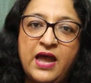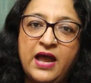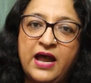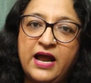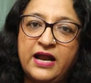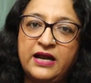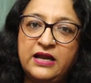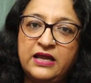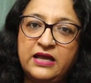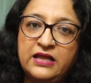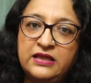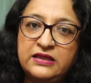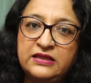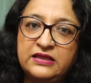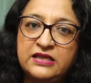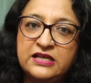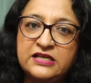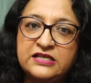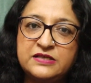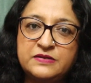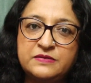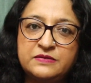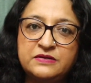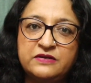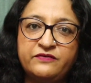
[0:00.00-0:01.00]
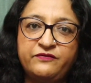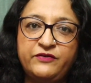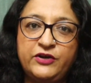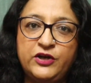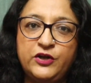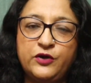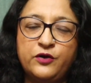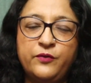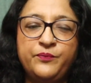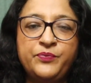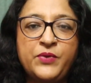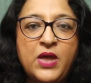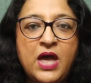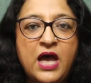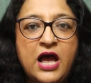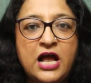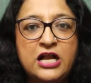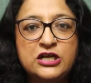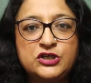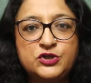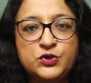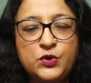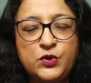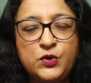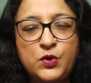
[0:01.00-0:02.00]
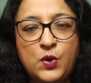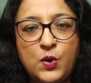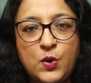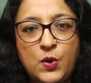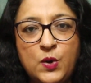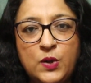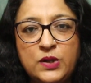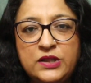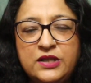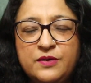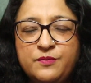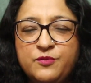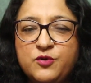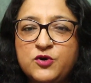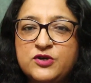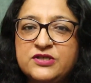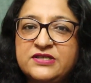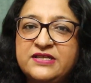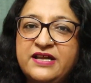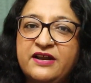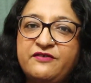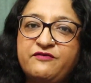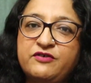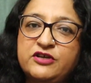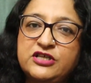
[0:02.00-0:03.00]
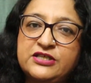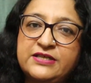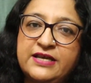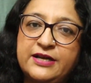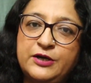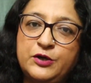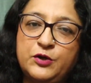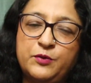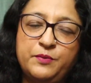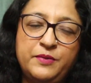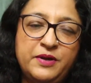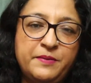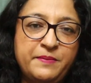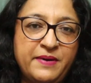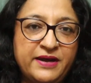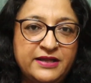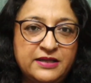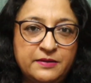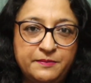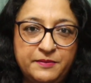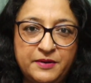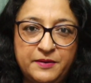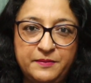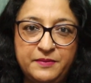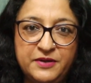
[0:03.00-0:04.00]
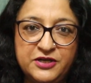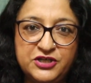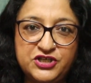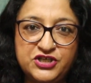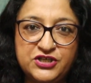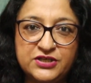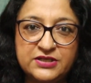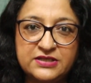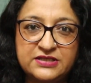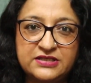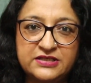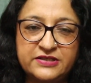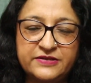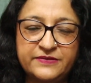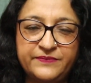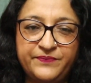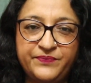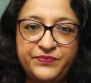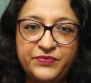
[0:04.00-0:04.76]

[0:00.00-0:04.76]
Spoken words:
and in this video, I'll show you all the books that were sent to me by the publishers.